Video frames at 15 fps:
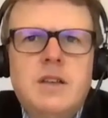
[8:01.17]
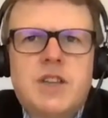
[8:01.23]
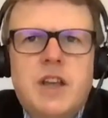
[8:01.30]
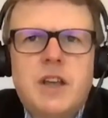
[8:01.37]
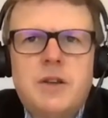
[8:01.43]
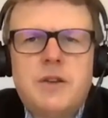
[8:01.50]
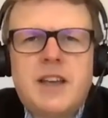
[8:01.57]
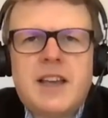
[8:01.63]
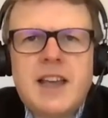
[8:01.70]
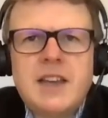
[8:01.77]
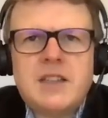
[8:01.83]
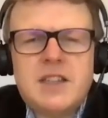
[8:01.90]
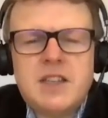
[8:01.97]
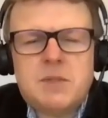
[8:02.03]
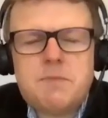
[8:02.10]
So
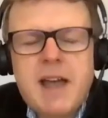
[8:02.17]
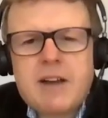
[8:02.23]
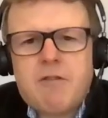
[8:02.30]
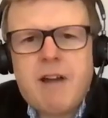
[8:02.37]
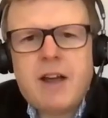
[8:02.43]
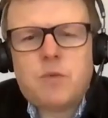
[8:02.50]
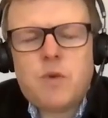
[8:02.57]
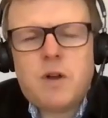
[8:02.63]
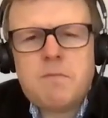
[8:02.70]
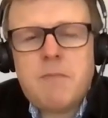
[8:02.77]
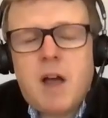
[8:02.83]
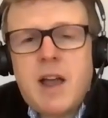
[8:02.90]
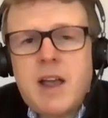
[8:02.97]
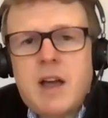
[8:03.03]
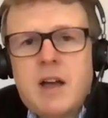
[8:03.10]
against this background, one
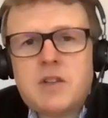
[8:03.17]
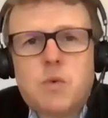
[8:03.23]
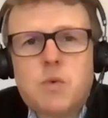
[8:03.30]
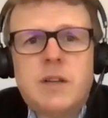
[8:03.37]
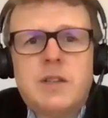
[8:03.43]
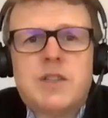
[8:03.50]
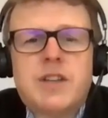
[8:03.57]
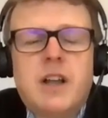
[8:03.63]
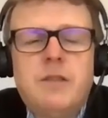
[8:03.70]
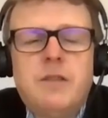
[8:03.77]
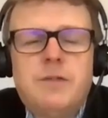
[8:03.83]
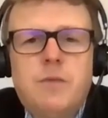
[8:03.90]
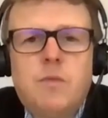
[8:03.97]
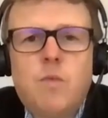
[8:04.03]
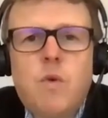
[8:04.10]
might ask
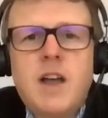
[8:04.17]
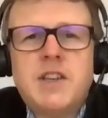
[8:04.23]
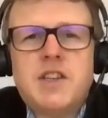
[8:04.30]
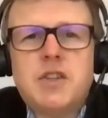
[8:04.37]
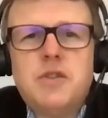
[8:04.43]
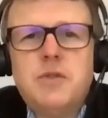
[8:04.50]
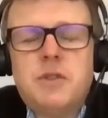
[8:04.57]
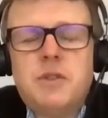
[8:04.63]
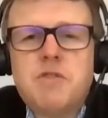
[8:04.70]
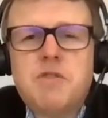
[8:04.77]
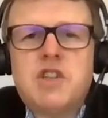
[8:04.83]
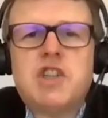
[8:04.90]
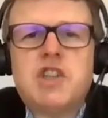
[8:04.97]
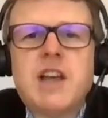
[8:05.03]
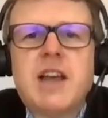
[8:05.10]
oneself, why do the
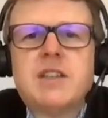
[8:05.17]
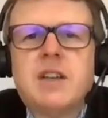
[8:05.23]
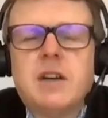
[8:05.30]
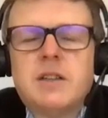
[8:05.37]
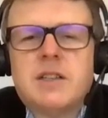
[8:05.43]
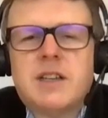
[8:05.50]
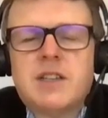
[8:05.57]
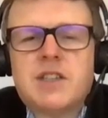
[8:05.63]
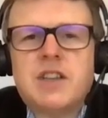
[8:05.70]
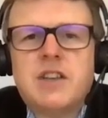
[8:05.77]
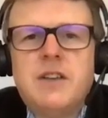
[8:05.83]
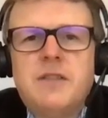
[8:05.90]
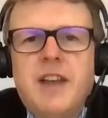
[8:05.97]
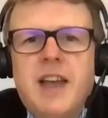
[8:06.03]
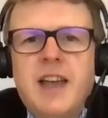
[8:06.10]
British Antarctic
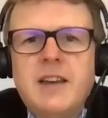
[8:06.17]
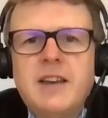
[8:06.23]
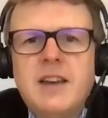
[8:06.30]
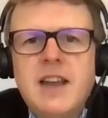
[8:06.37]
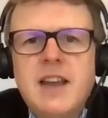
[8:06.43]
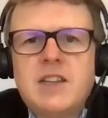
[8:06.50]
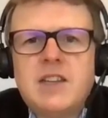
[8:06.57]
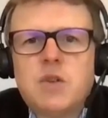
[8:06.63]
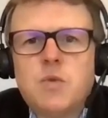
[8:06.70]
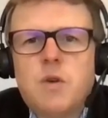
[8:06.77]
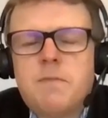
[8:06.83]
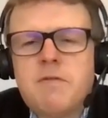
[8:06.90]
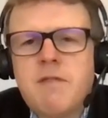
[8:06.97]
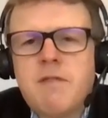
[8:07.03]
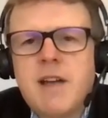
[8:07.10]
Survey need to
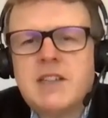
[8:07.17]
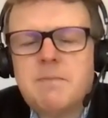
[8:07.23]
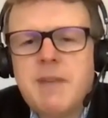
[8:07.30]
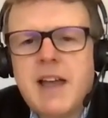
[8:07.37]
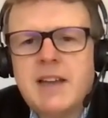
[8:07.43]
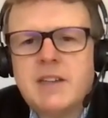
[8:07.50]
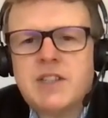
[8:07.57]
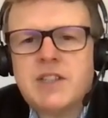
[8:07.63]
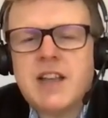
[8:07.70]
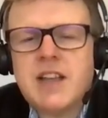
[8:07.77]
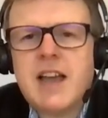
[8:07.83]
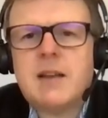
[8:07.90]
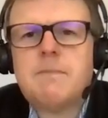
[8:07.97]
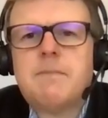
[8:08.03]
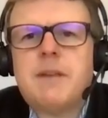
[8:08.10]
operate a base
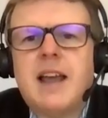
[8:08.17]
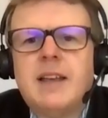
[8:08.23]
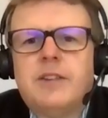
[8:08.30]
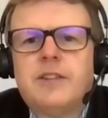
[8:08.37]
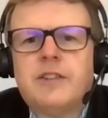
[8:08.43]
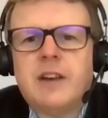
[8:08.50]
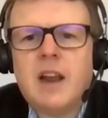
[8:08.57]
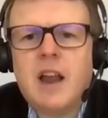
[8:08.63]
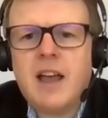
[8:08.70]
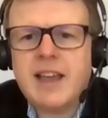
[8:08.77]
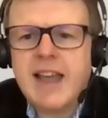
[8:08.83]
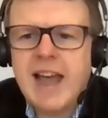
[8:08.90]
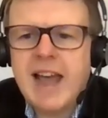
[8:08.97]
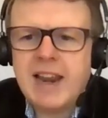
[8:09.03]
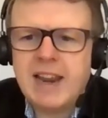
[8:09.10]
at a place
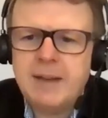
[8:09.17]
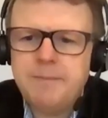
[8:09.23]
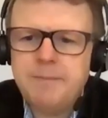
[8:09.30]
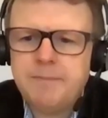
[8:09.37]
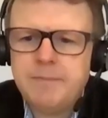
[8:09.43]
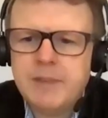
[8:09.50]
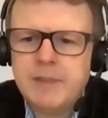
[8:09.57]
like Halle?